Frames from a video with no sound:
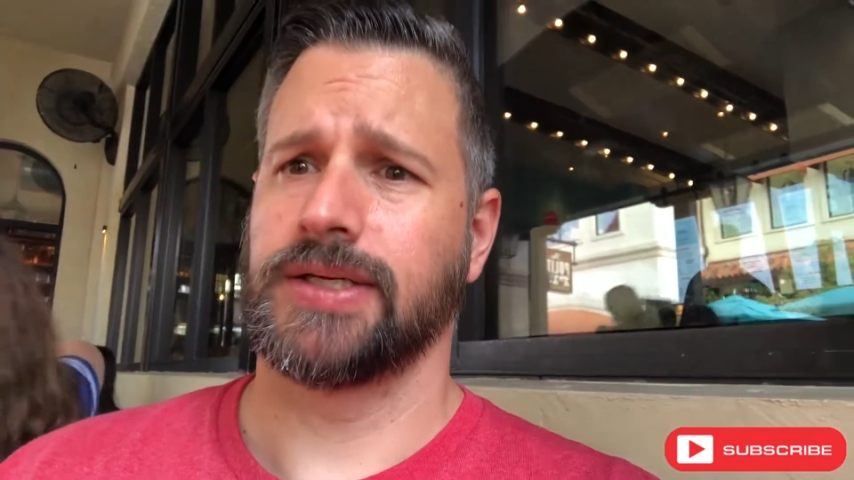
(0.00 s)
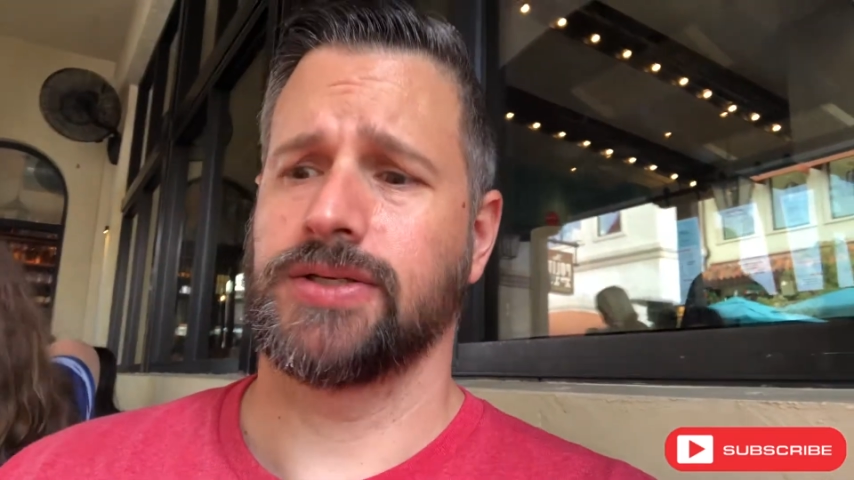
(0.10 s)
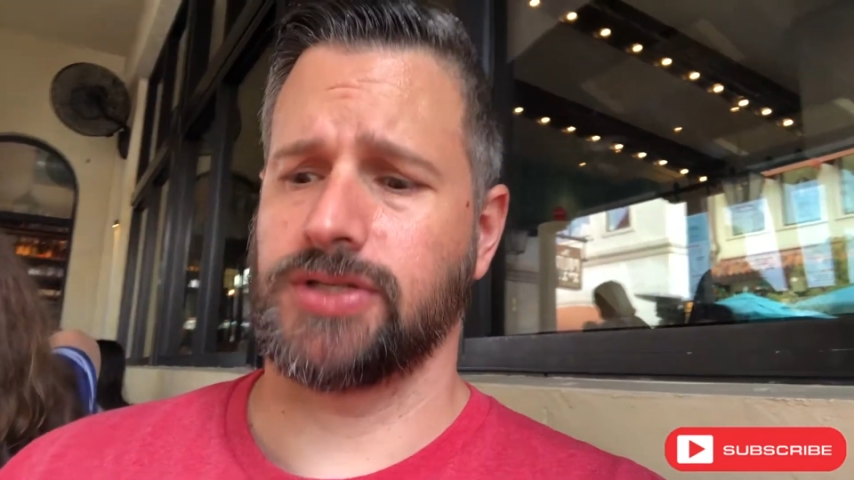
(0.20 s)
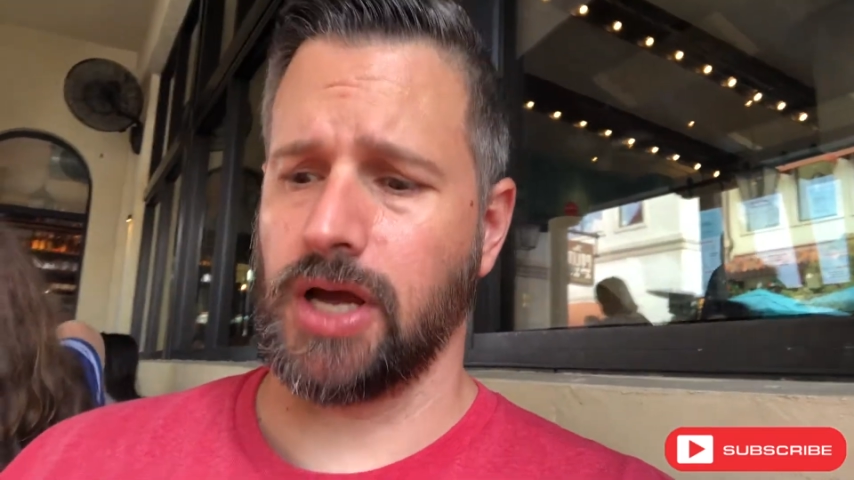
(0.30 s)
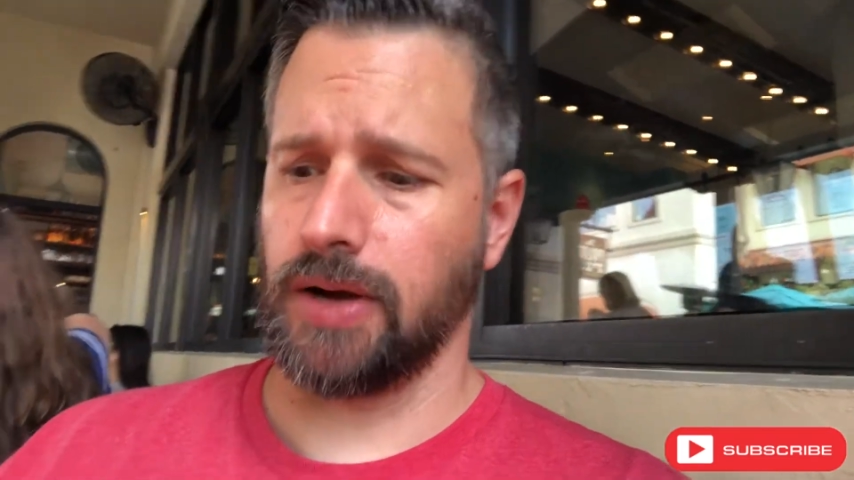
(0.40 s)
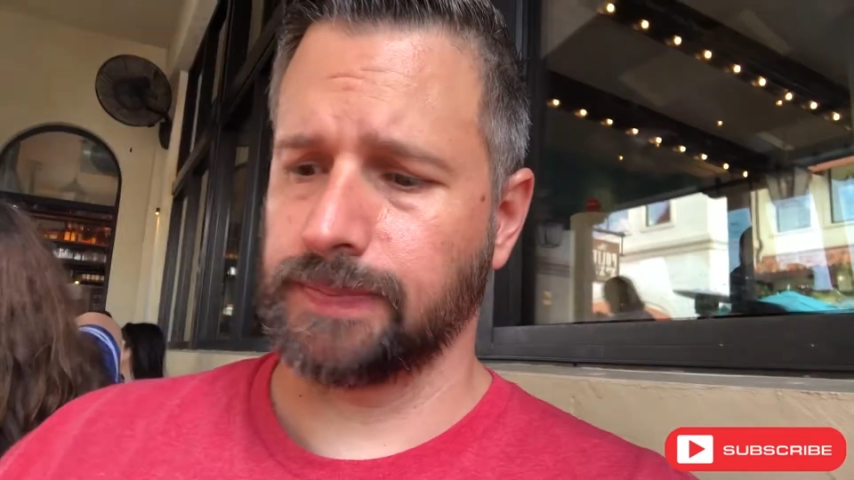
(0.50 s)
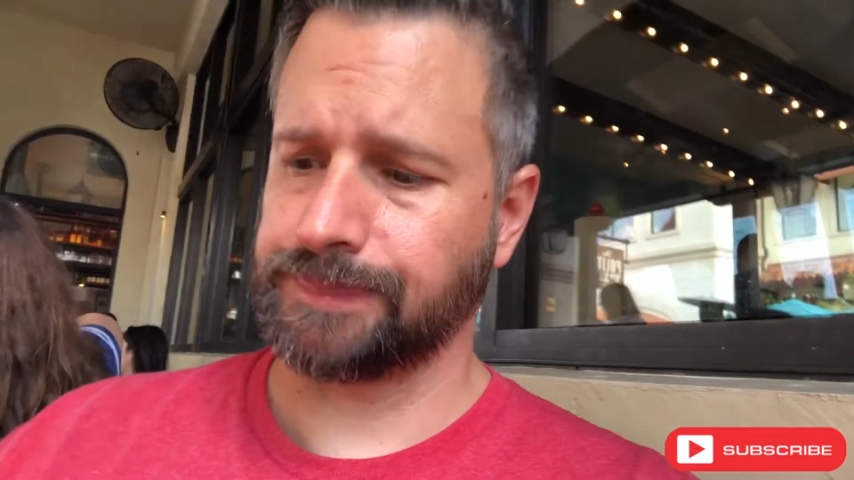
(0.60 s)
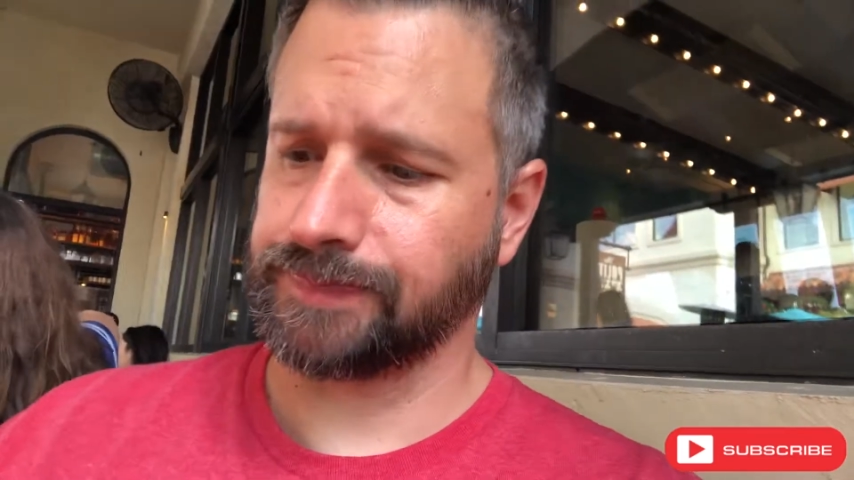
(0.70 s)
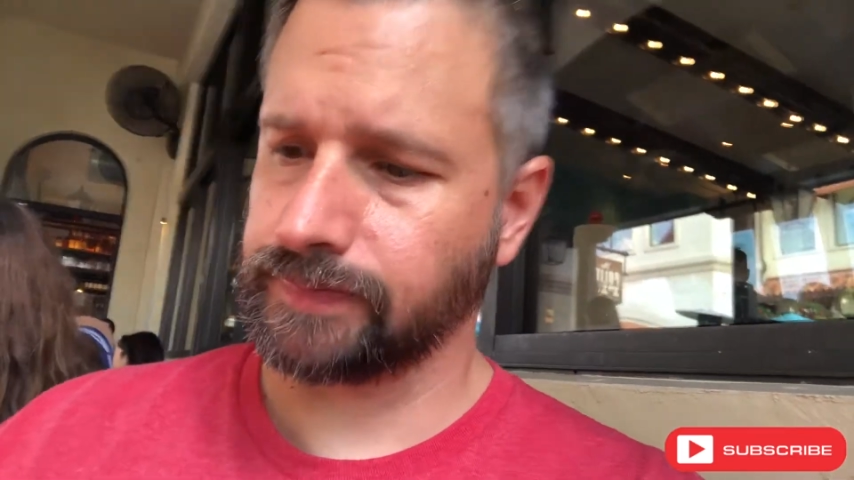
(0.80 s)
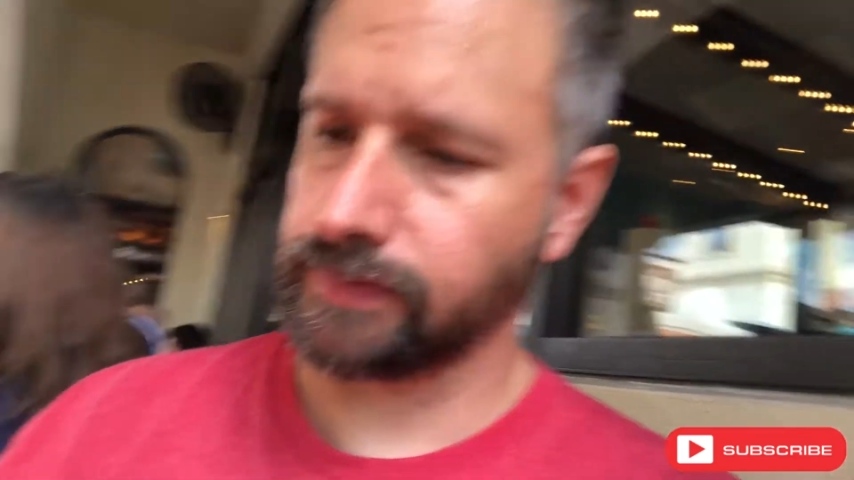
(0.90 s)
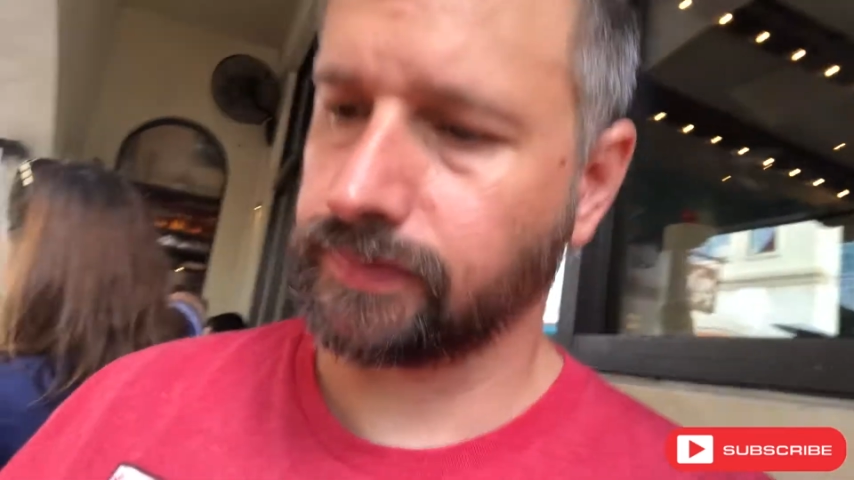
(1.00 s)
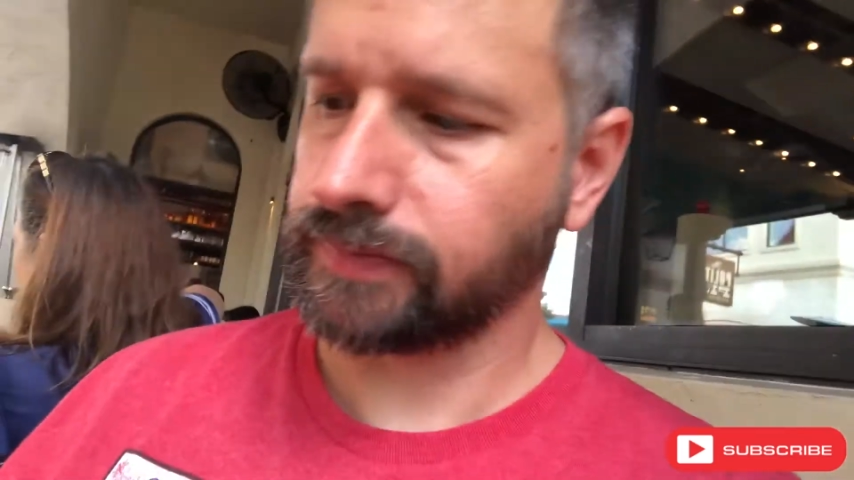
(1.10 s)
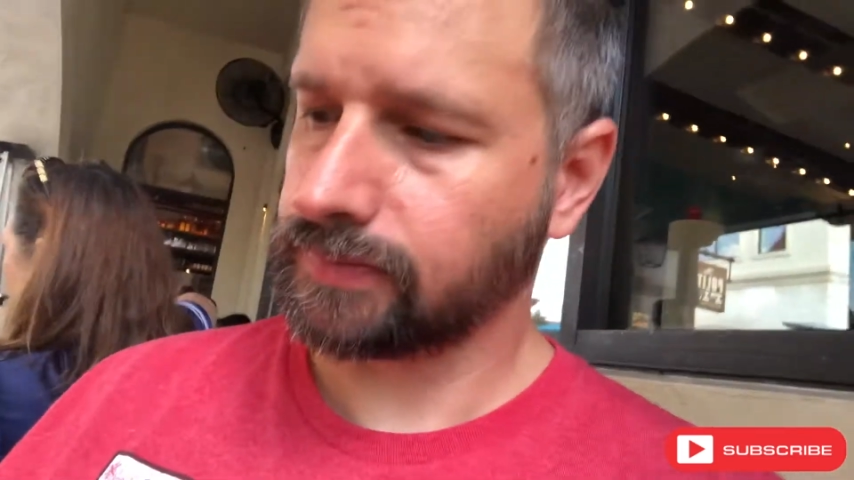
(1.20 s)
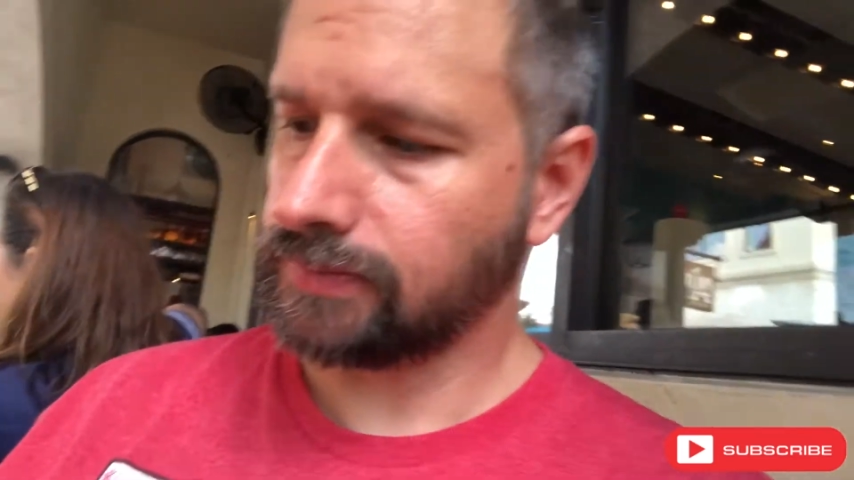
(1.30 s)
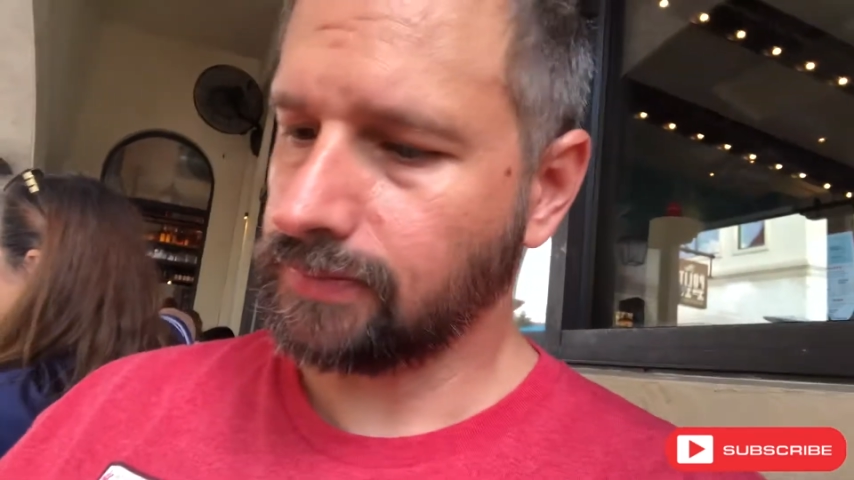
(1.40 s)
So
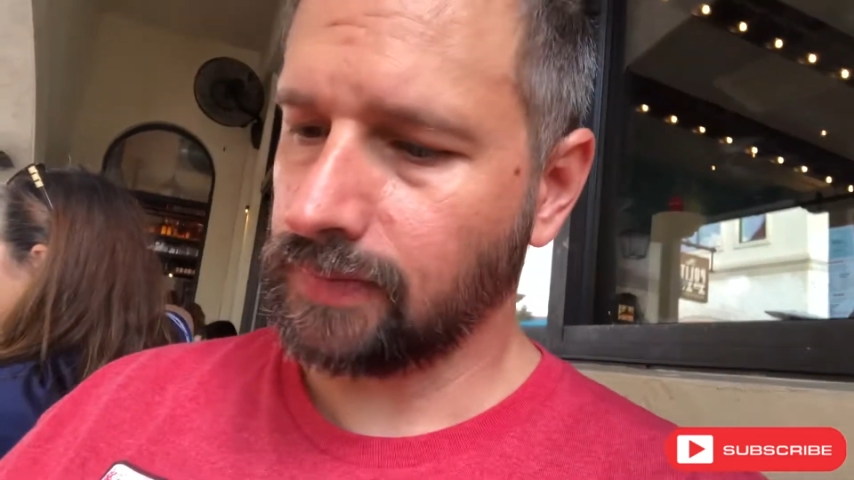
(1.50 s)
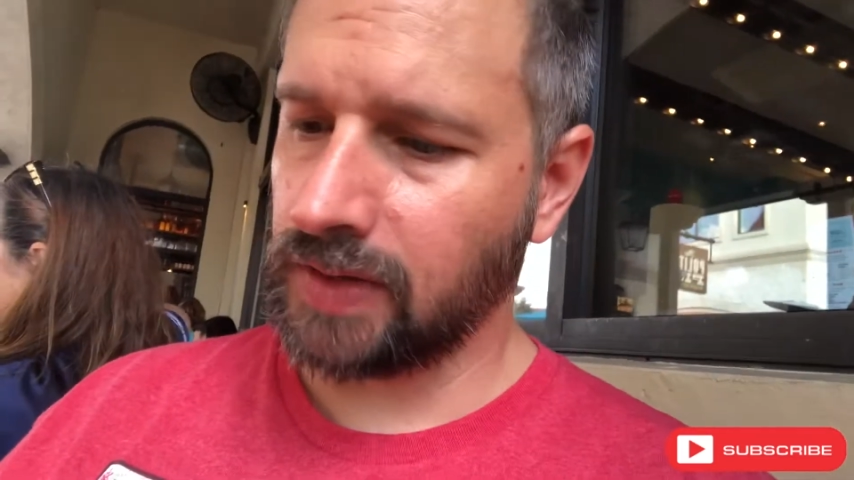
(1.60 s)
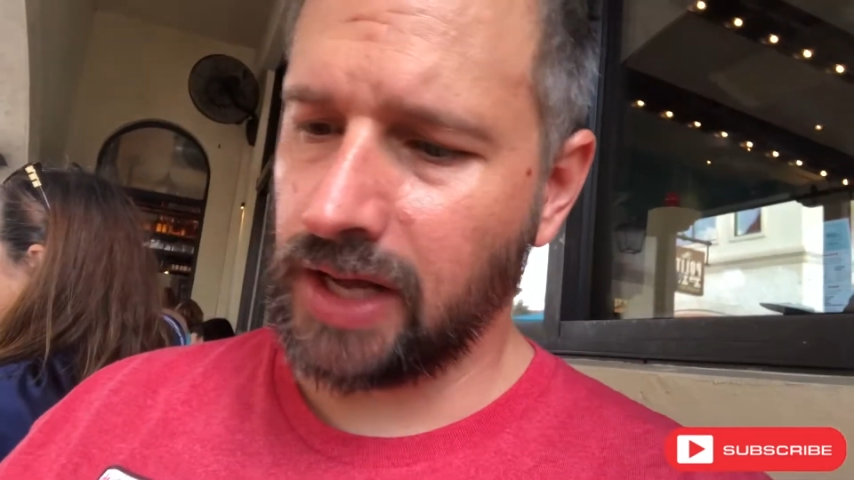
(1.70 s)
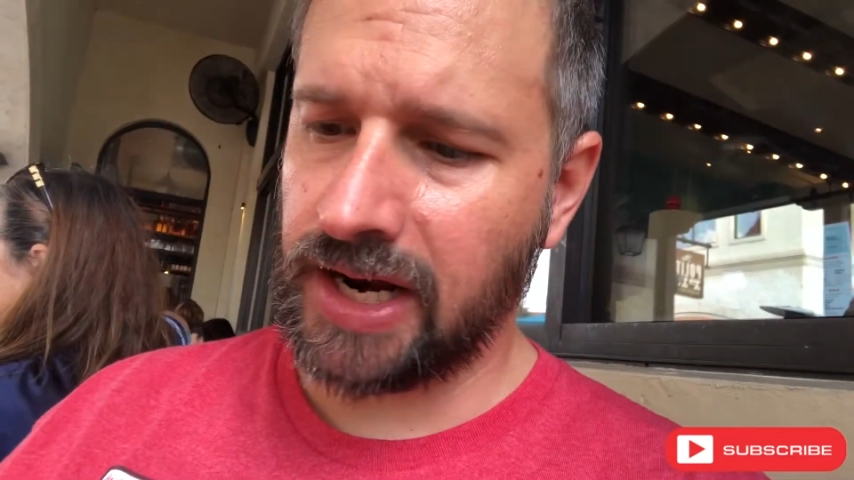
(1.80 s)
it